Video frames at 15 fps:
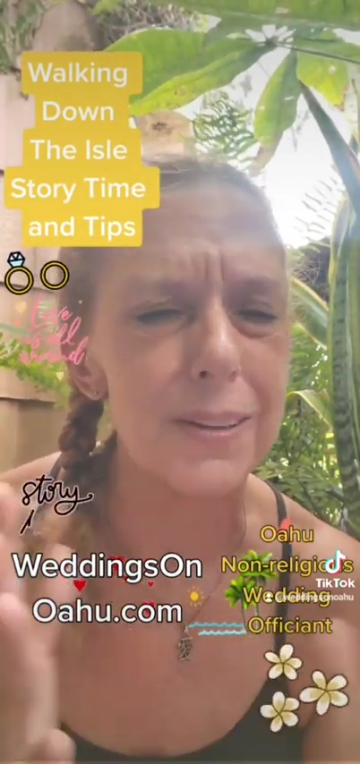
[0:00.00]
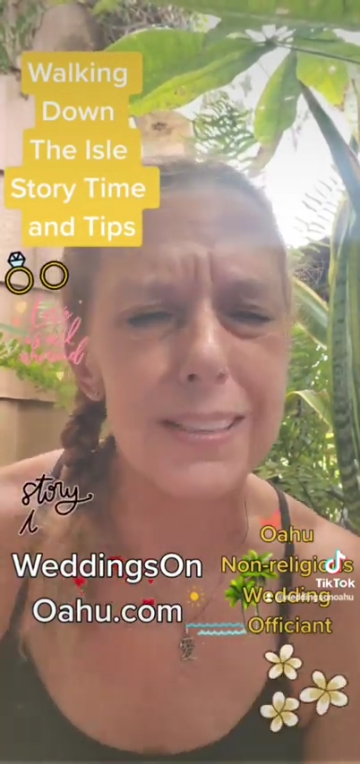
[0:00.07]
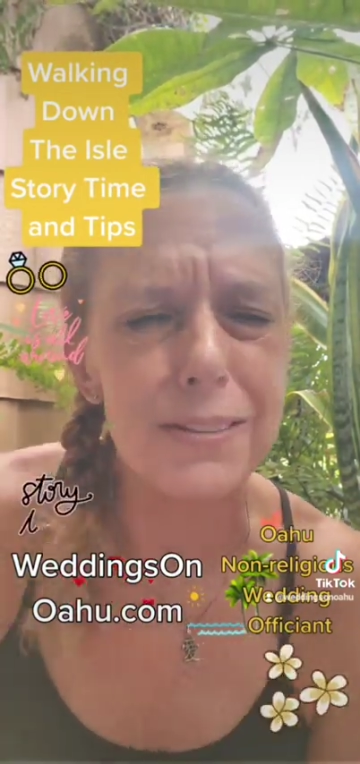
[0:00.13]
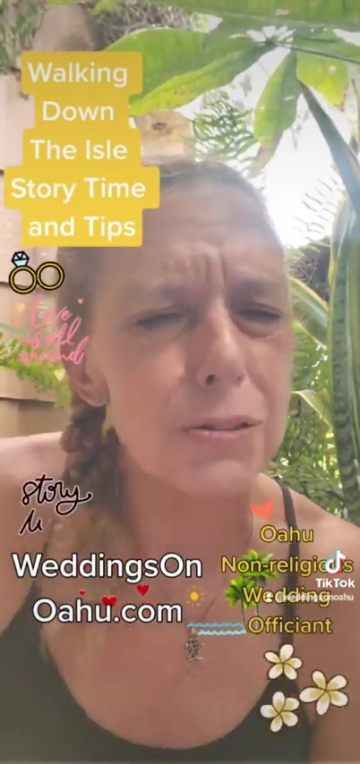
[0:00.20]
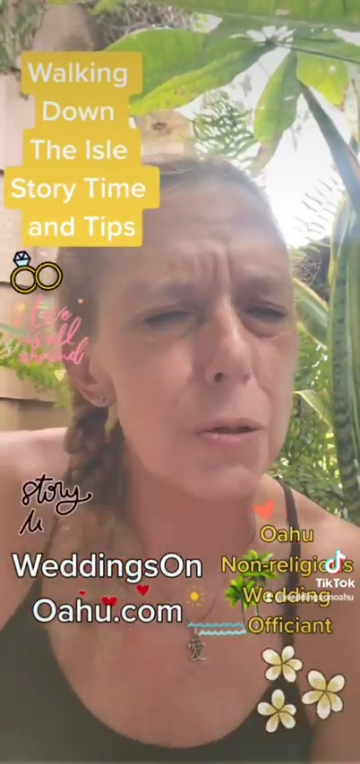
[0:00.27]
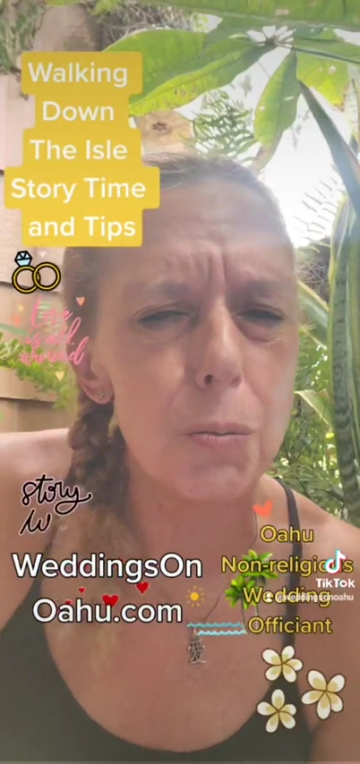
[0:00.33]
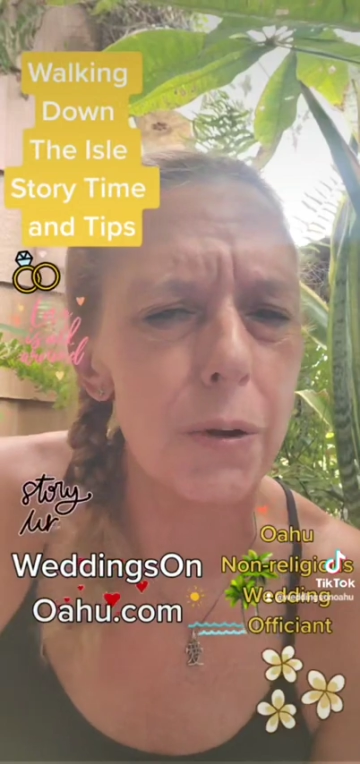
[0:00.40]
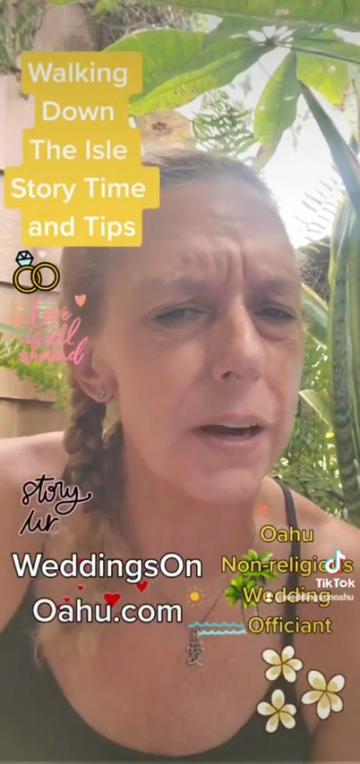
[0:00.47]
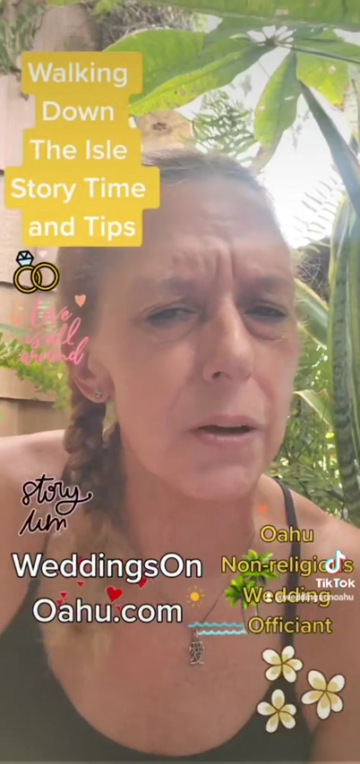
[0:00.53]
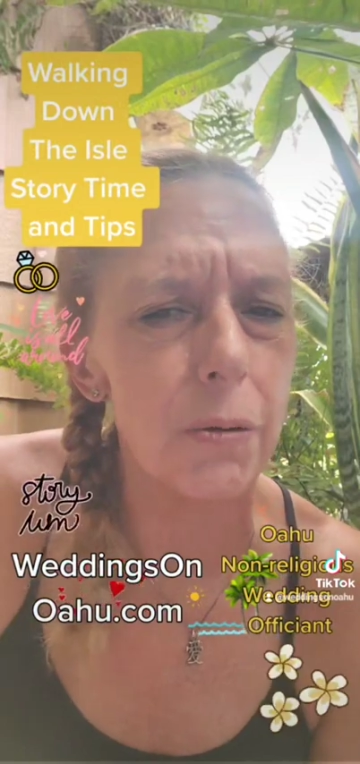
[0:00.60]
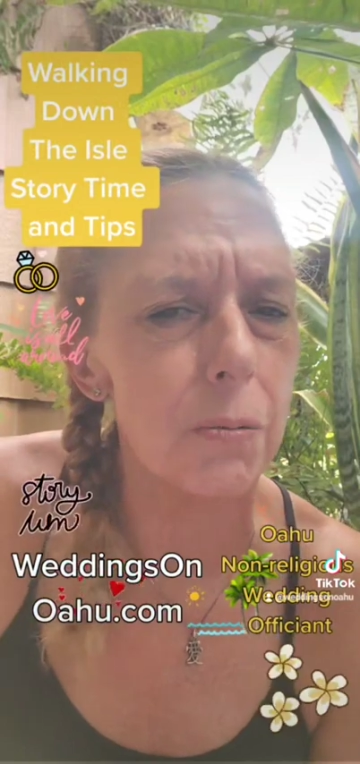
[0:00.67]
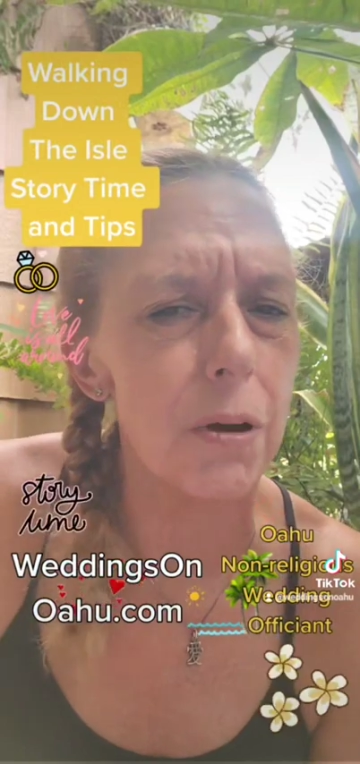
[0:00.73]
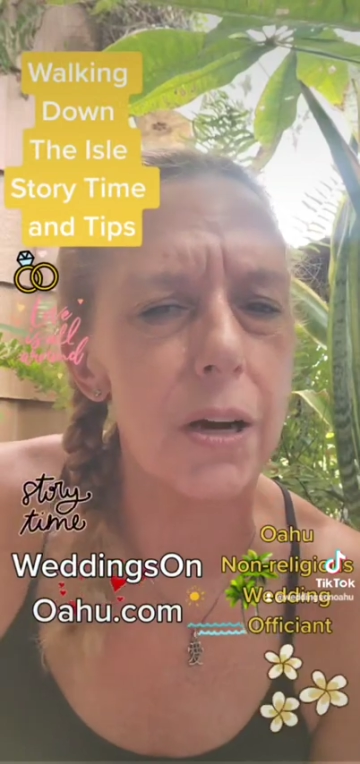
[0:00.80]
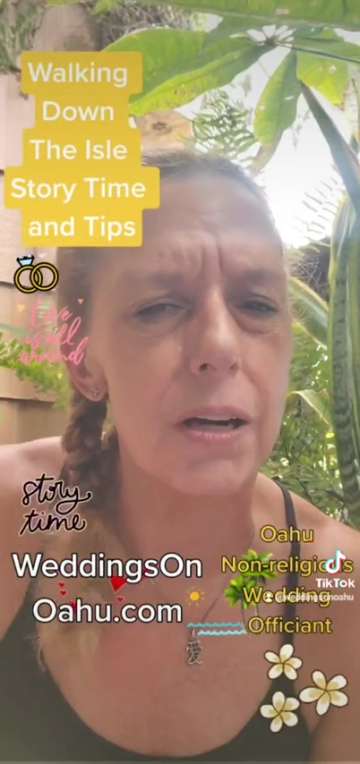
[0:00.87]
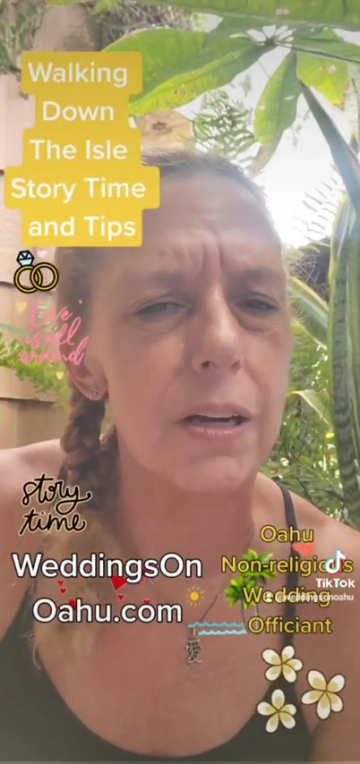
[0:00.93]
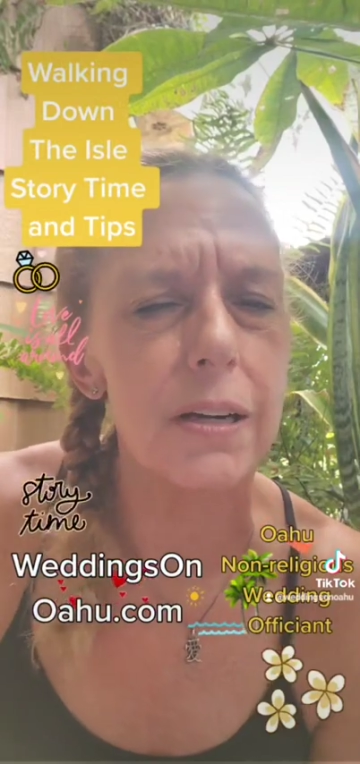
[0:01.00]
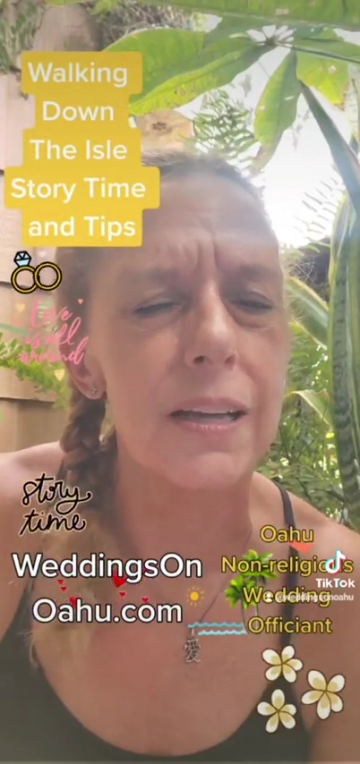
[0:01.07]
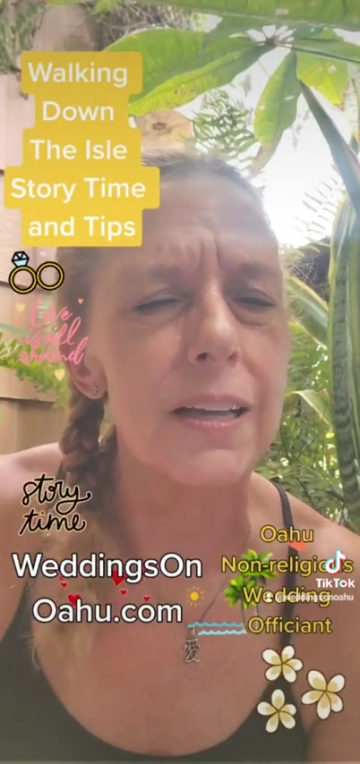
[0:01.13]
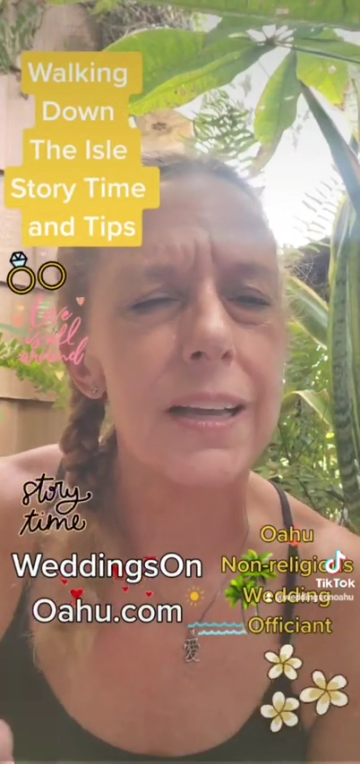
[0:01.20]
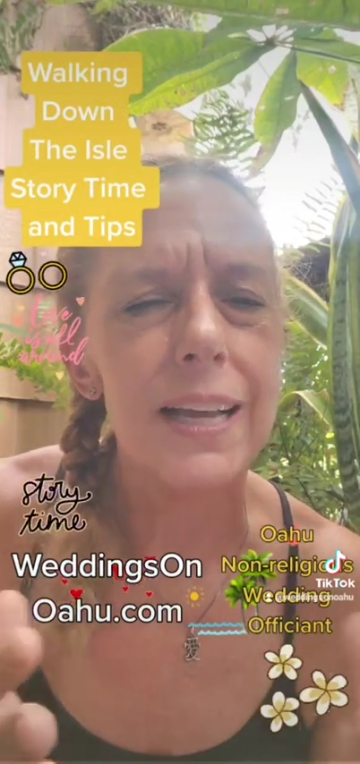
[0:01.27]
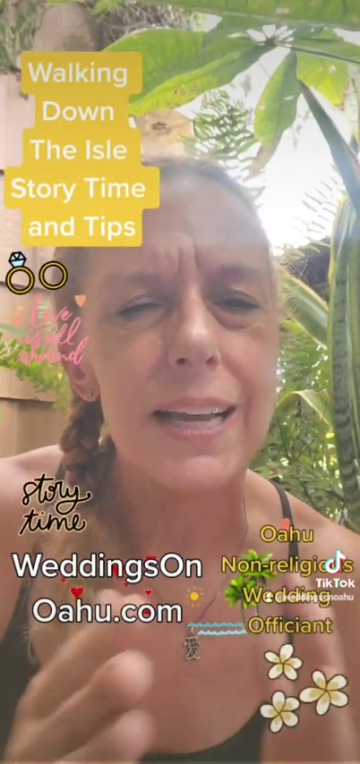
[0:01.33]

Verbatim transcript: is no right or wrong.